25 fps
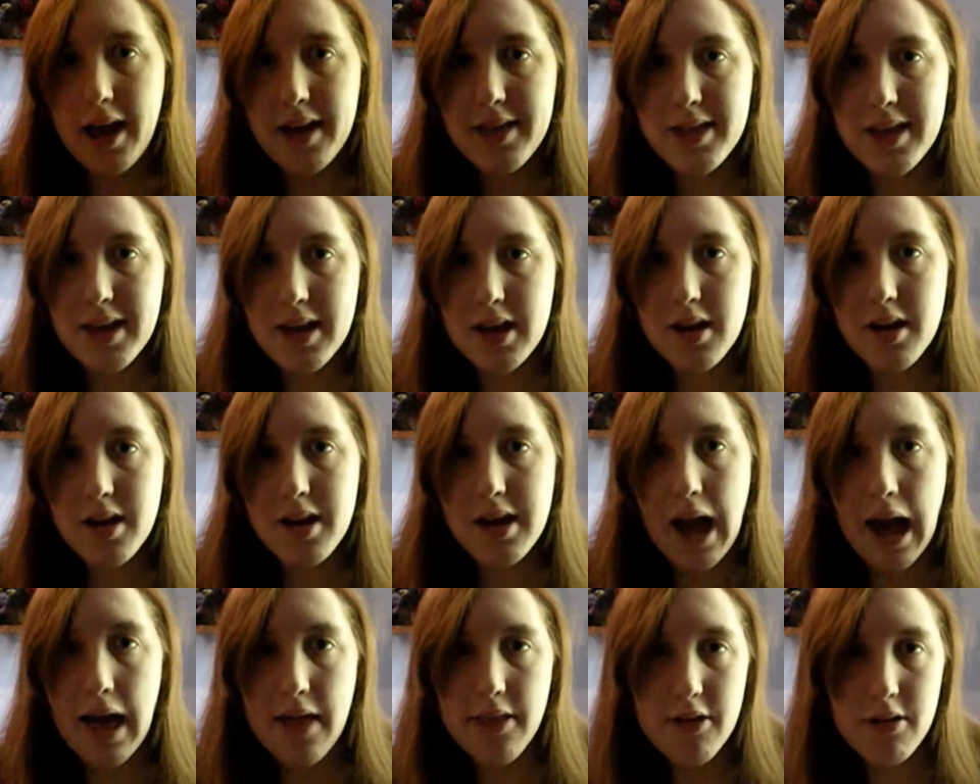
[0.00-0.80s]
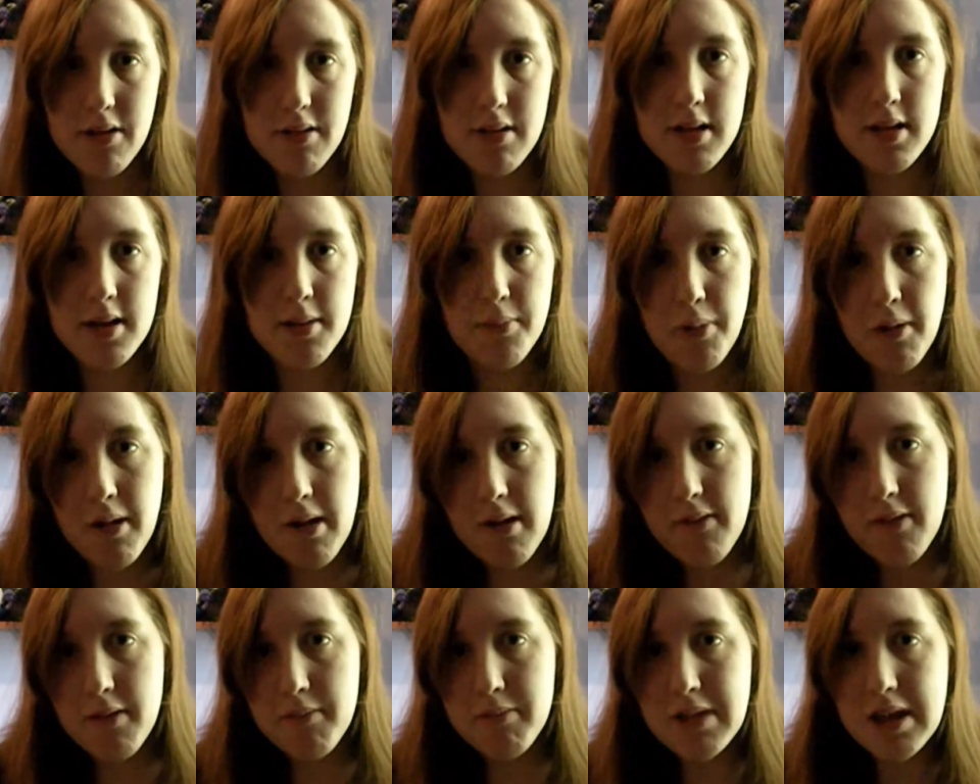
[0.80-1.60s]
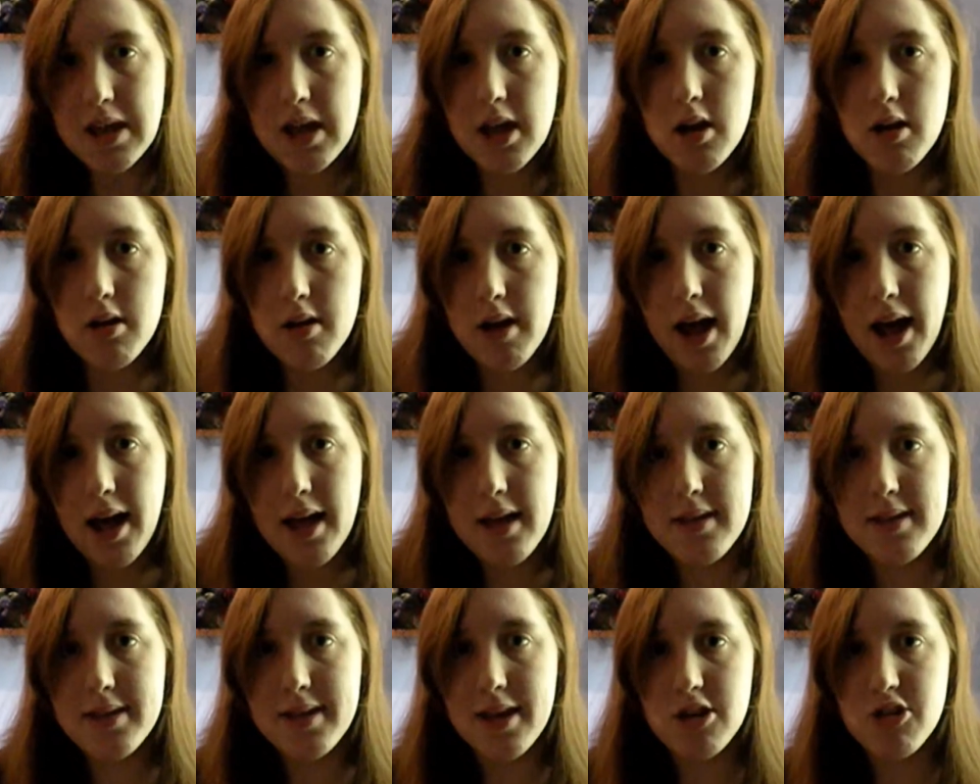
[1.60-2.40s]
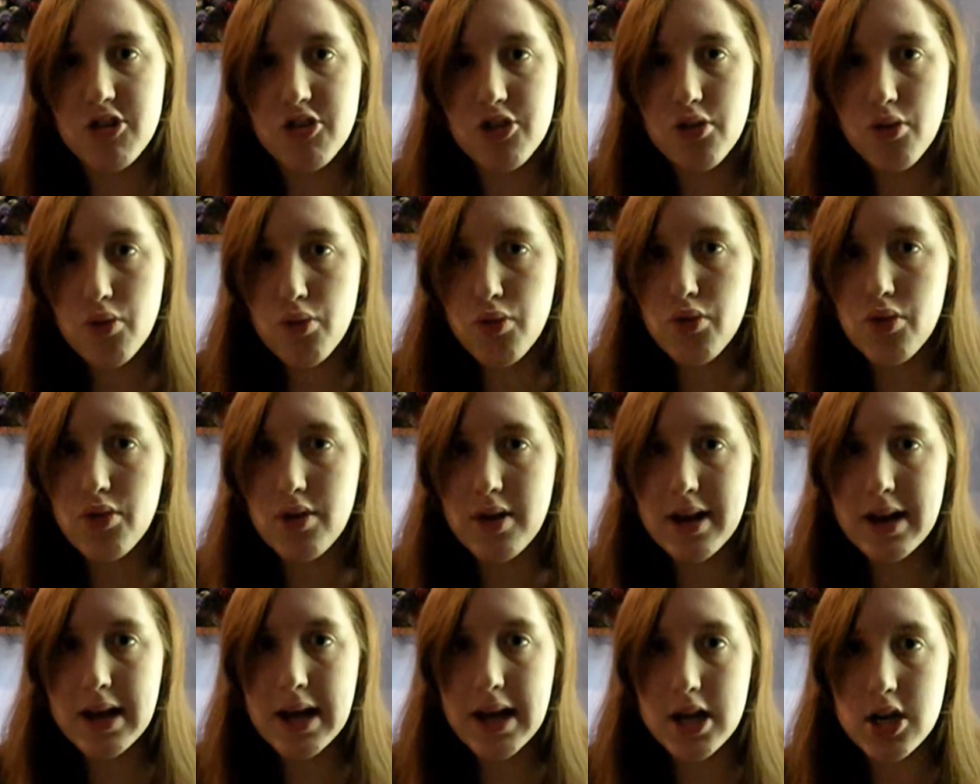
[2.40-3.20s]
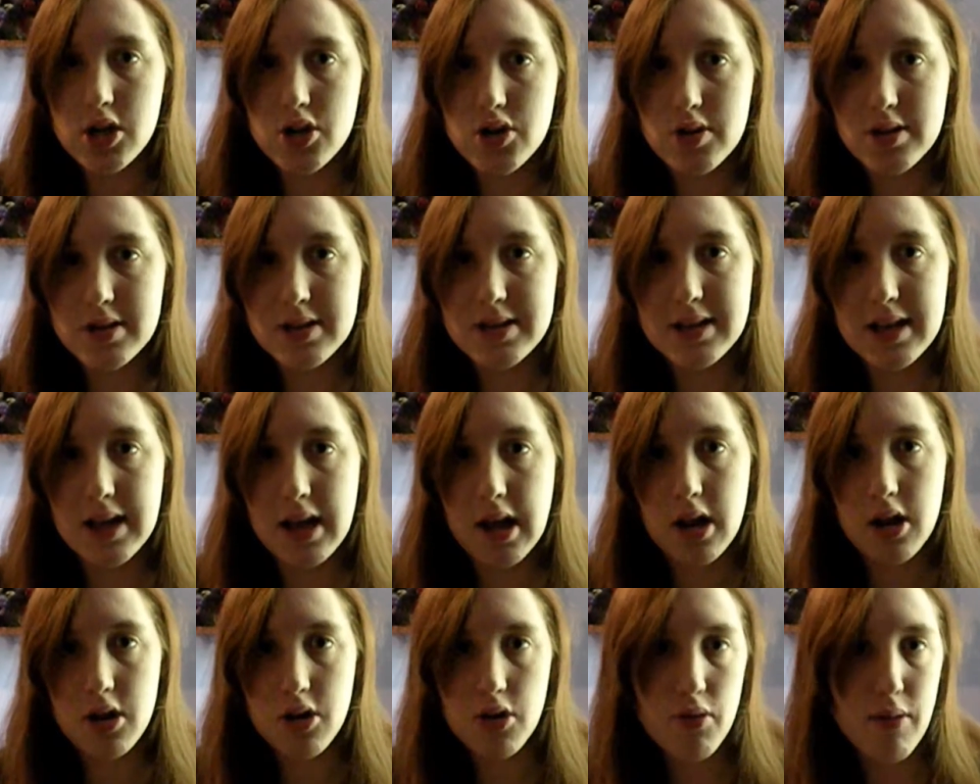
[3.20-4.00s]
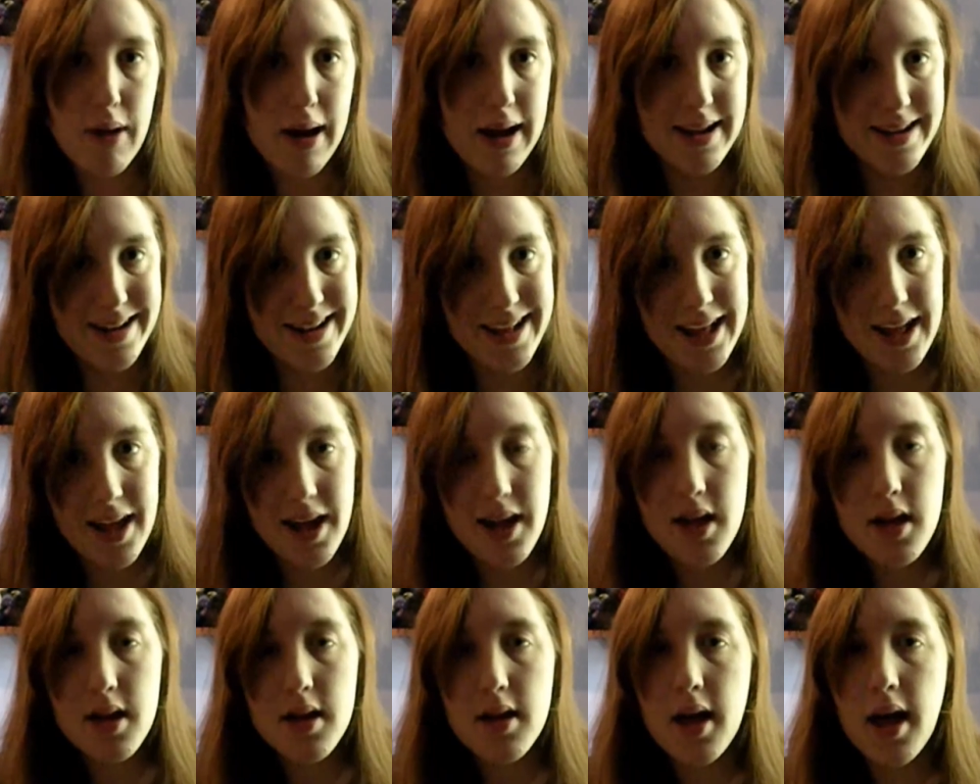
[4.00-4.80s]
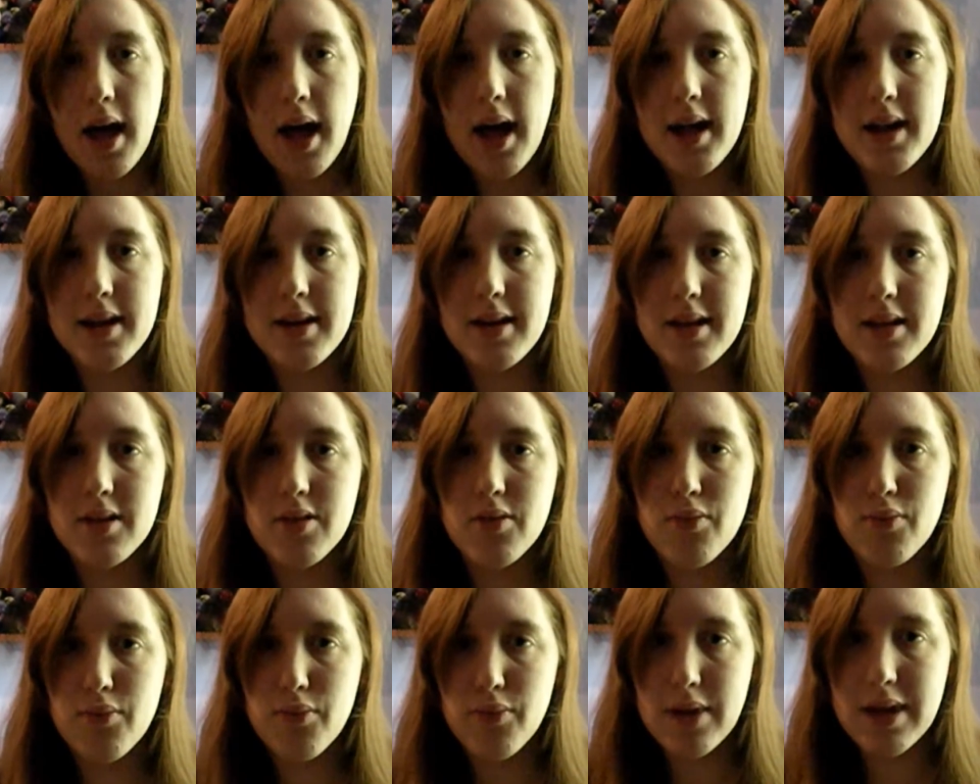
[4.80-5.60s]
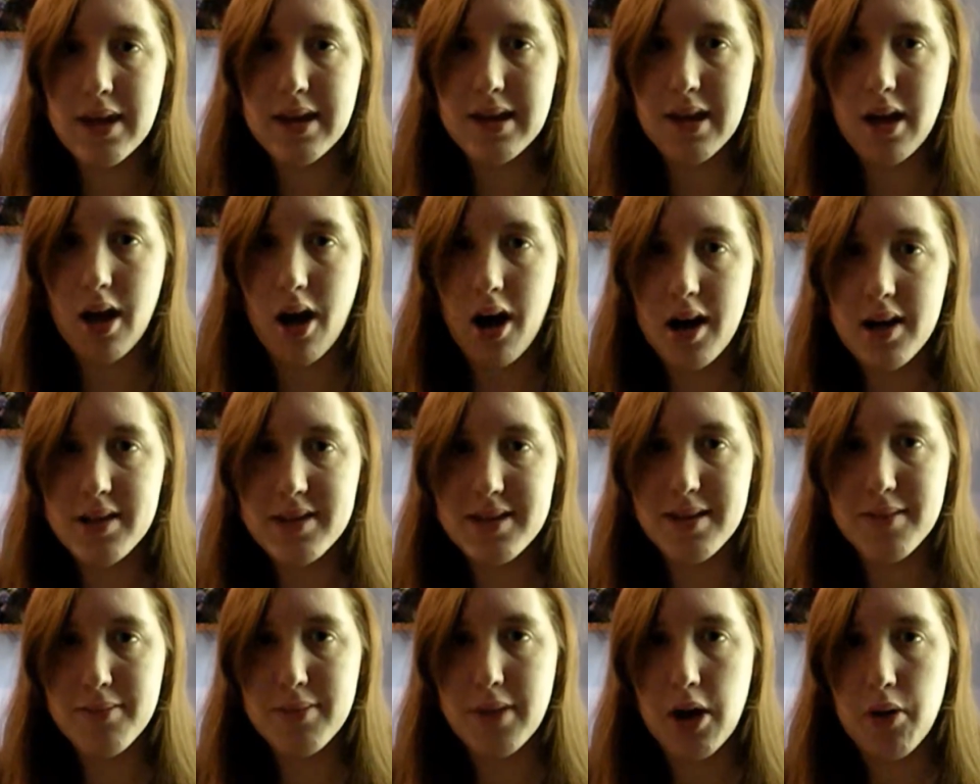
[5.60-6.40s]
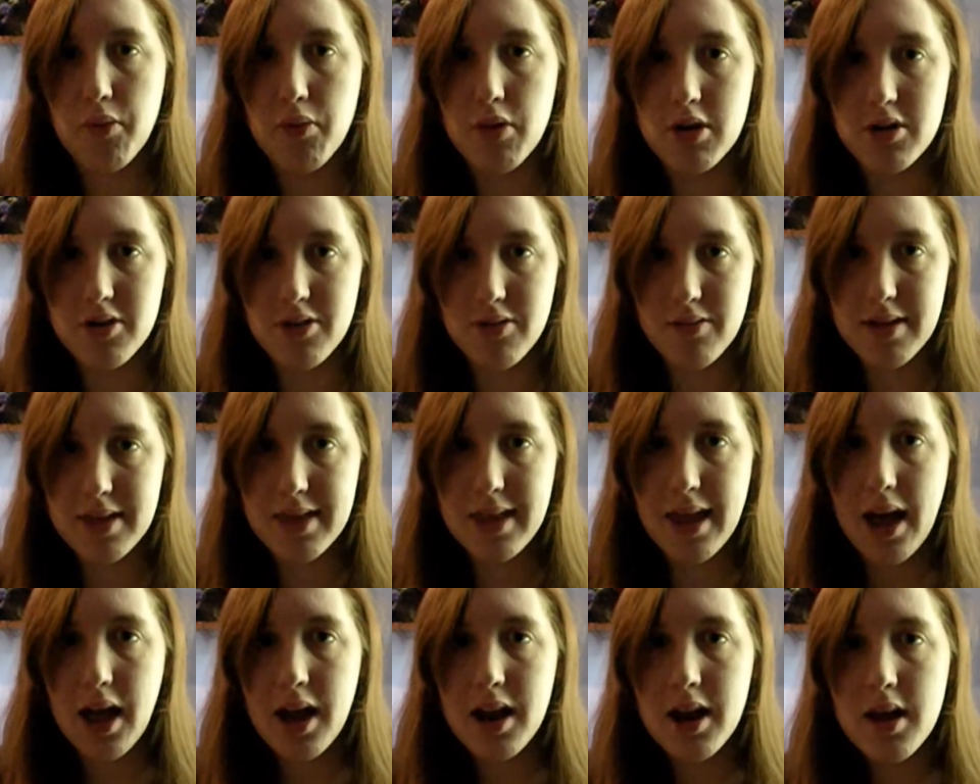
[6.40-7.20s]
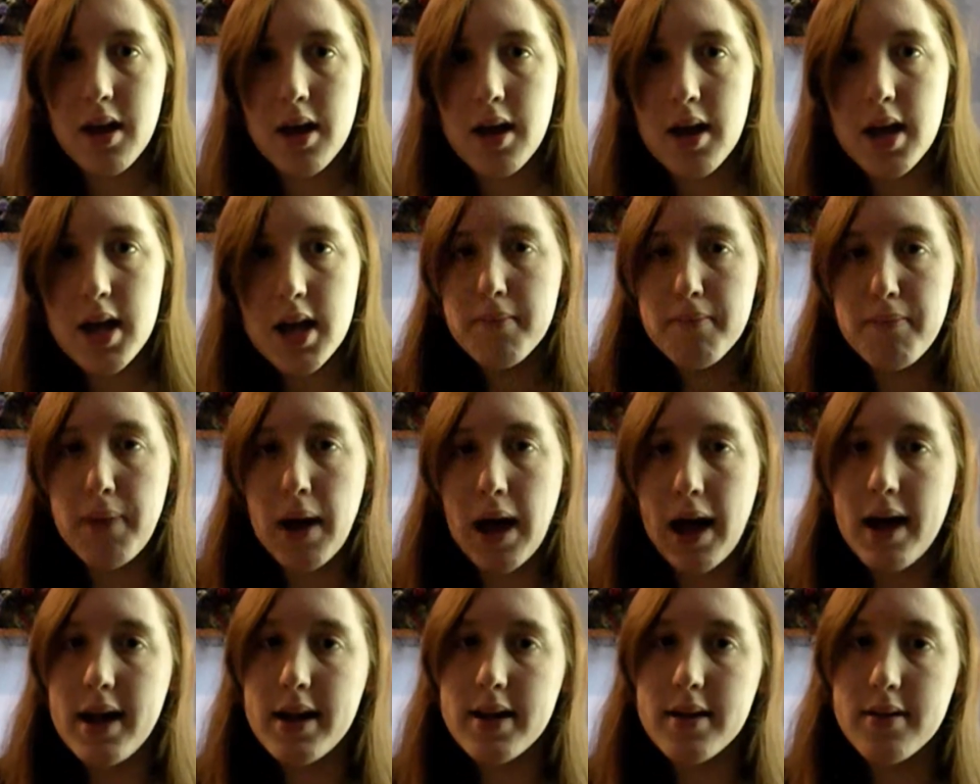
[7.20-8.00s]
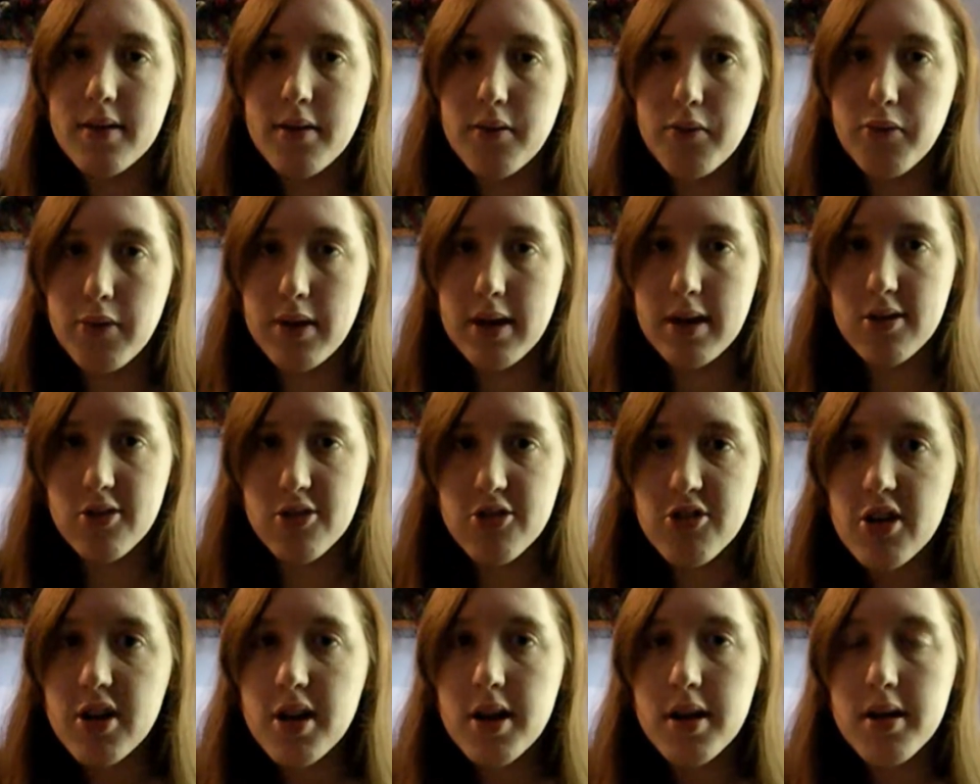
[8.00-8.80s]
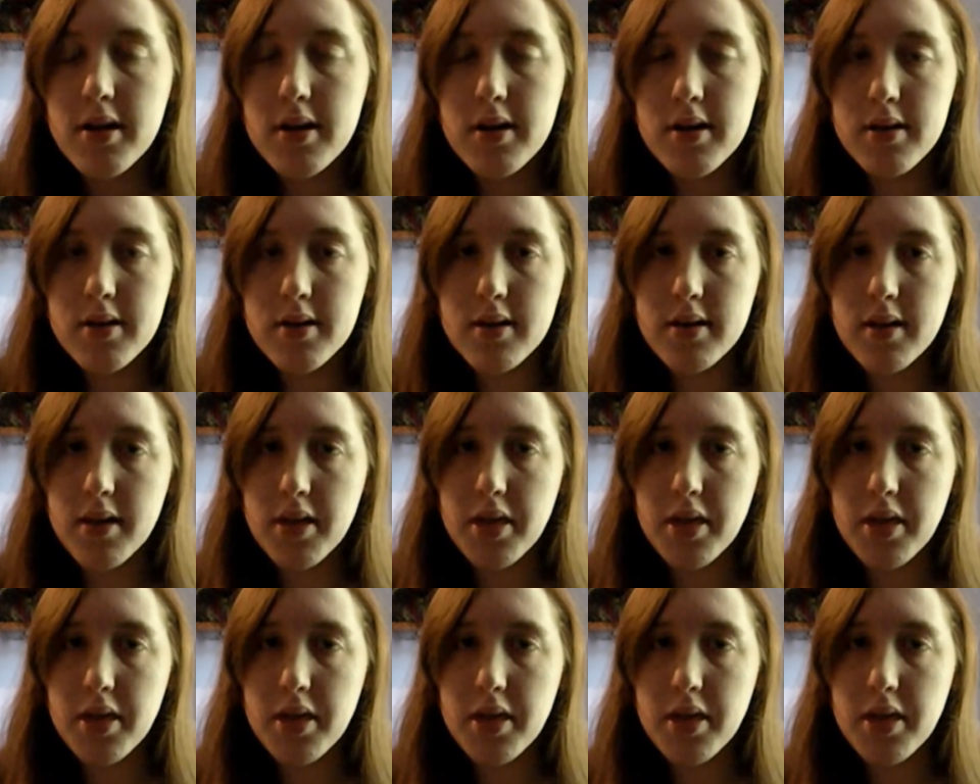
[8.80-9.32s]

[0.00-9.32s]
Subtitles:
I think gathering support from the internet is such a cool and interesting new idea, and it's really awesome that we're doing that. But we shouldn't